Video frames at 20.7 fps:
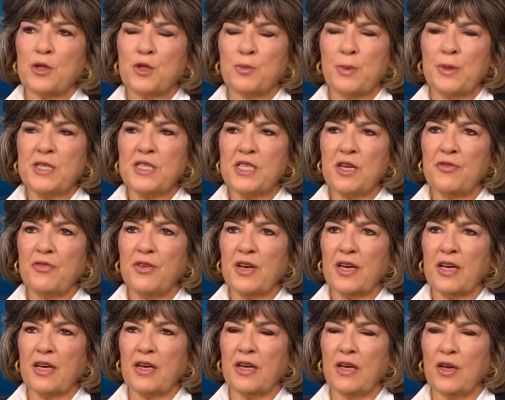Amanpour
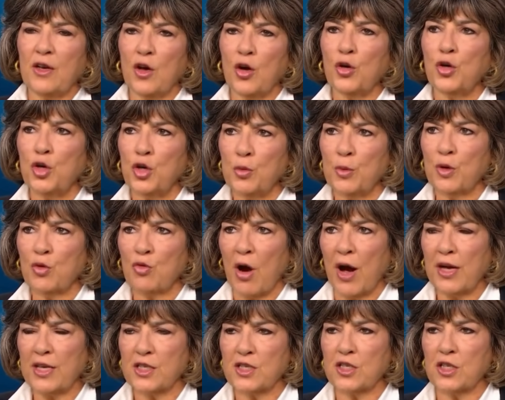
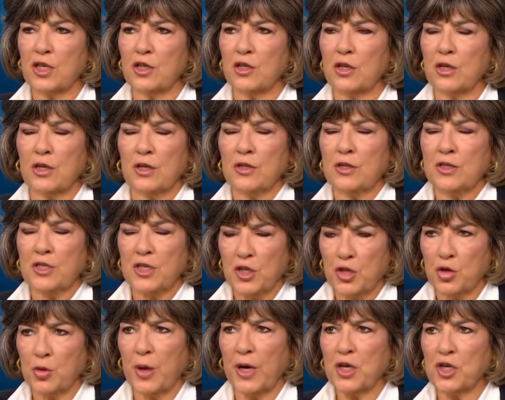reprimanding, note not
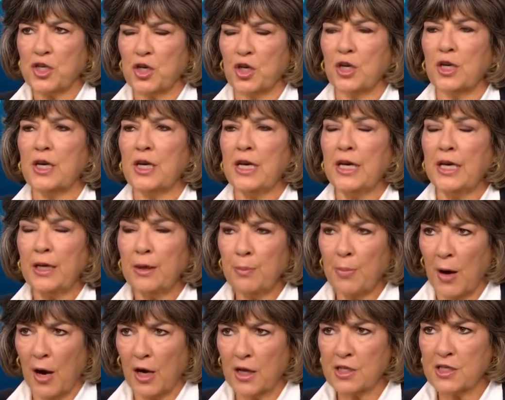interviewing,
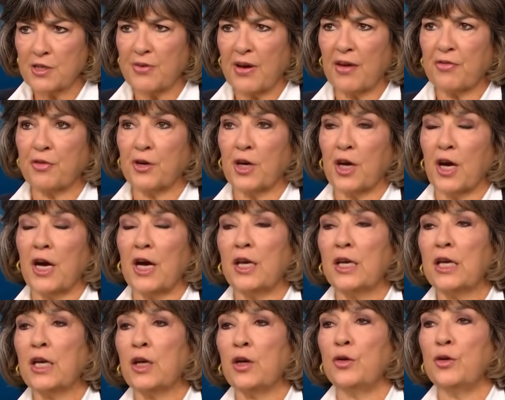reprimanding the
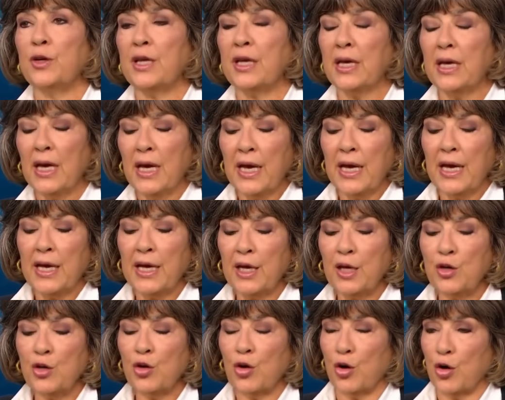newly elected
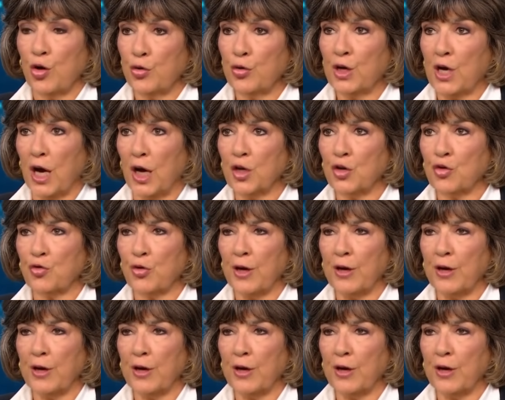president